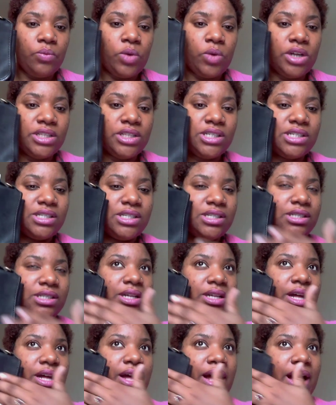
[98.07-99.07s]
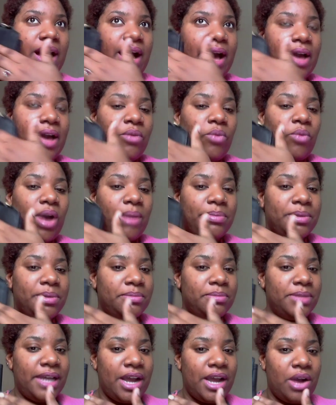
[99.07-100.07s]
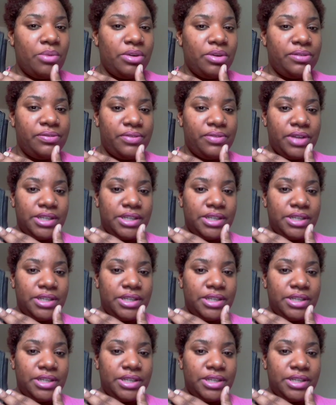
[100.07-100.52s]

Once I wiped them down with